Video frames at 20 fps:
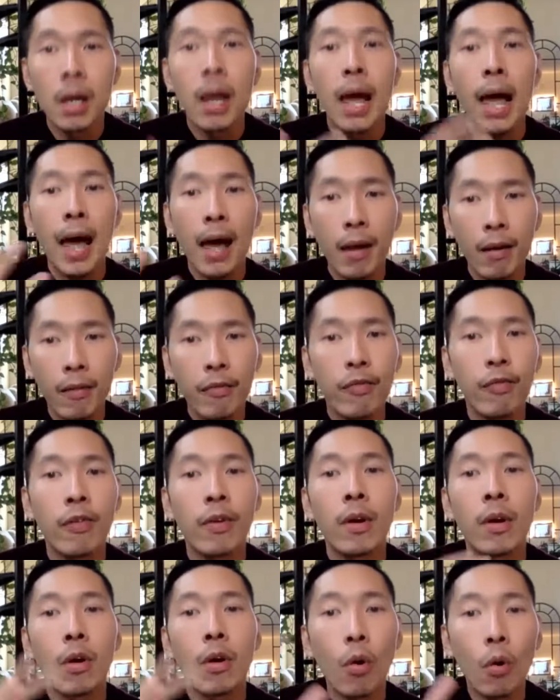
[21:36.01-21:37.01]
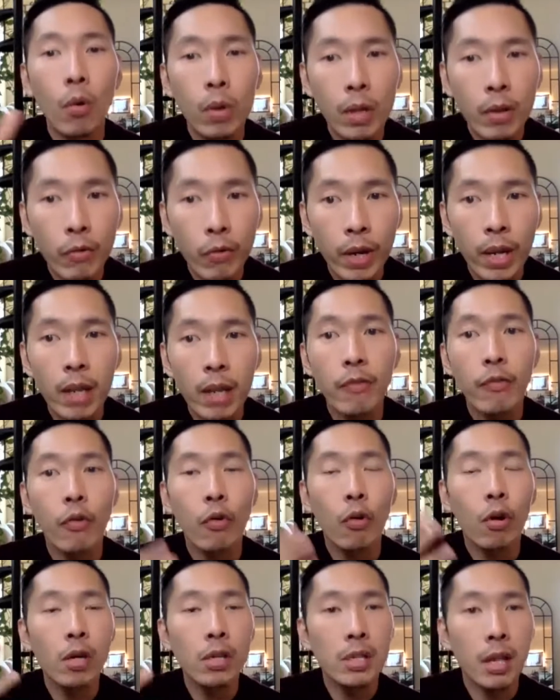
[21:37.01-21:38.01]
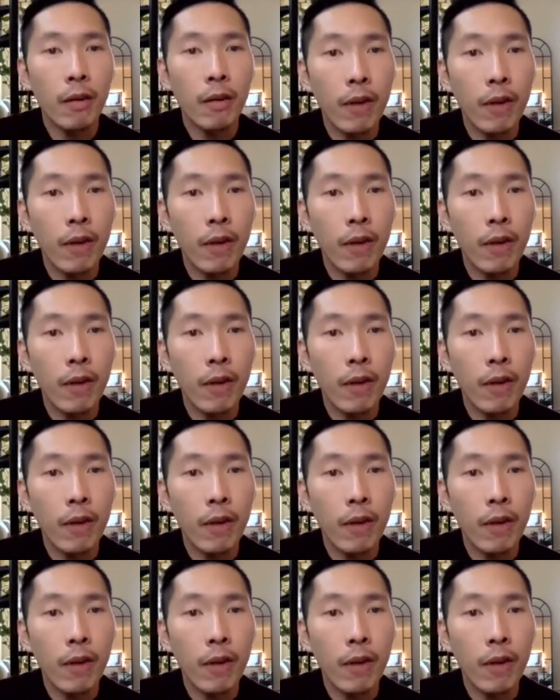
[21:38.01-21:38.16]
have only reinforced a